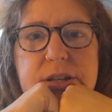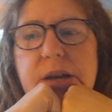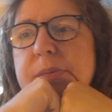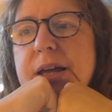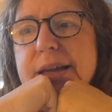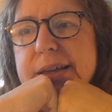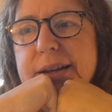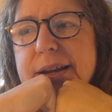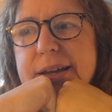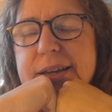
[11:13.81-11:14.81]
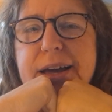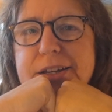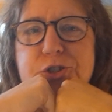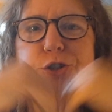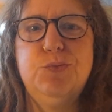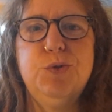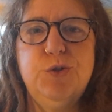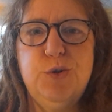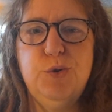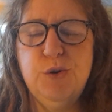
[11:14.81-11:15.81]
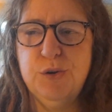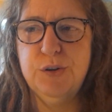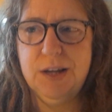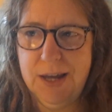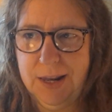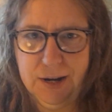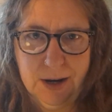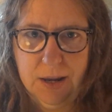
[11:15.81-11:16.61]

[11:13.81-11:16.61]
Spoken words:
I'm like I just want to learn, and